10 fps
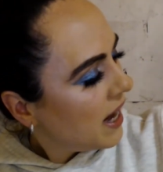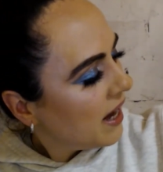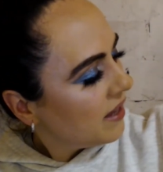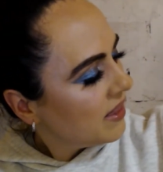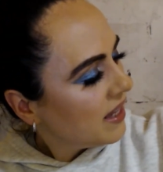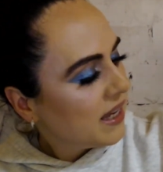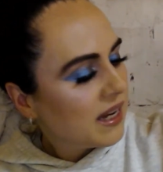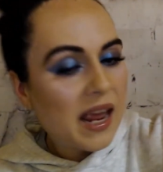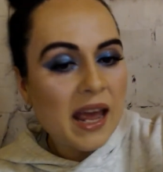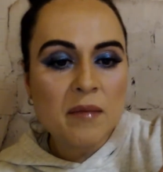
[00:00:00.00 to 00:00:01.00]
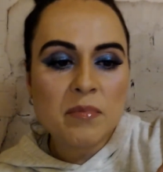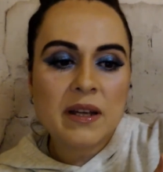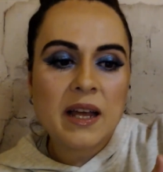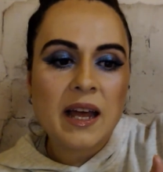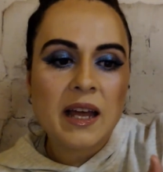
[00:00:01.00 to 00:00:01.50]
And then
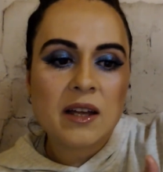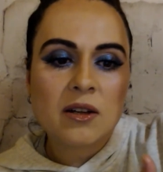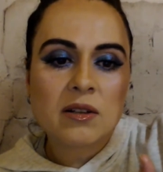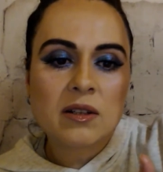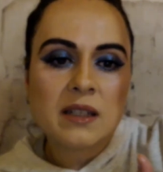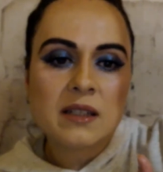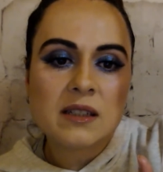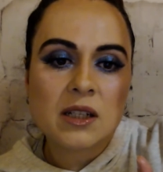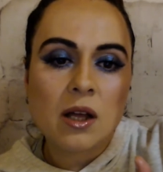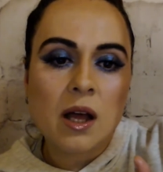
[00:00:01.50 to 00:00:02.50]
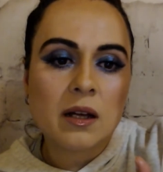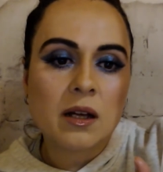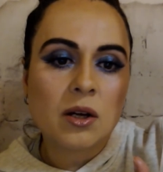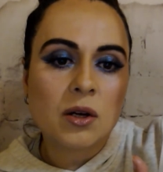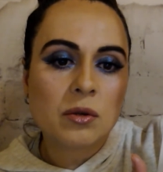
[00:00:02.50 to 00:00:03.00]
Abigail is a
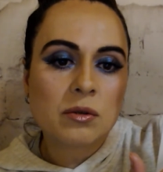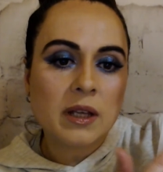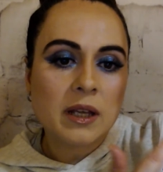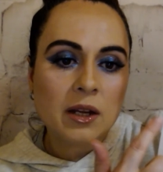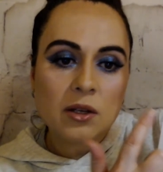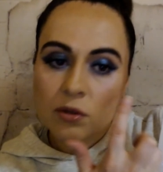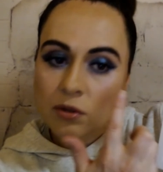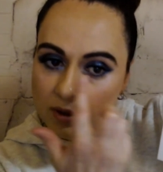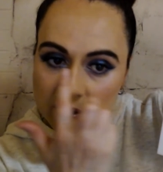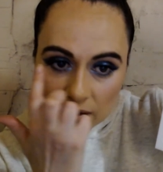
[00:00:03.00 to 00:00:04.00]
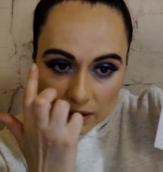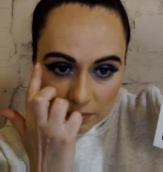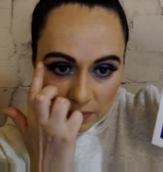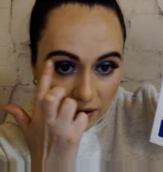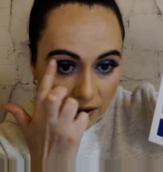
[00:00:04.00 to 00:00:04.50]
gold that I used
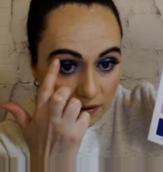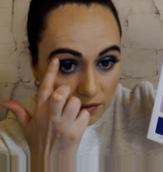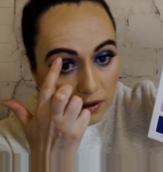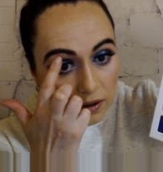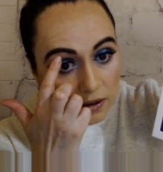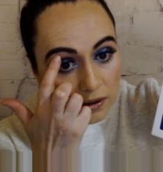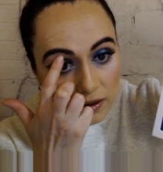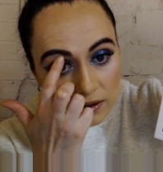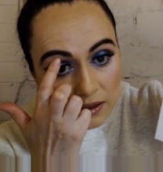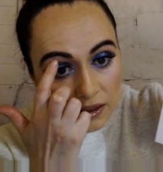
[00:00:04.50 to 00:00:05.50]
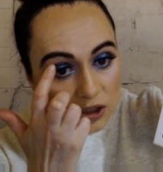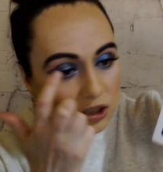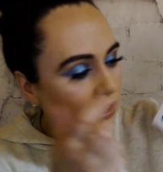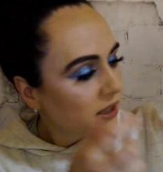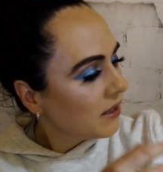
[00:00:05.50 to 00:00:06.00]
above, like in this
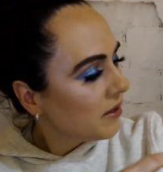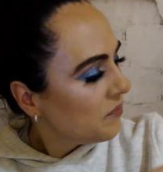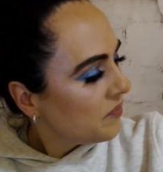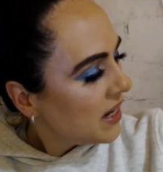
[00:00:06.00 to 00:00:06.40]
section.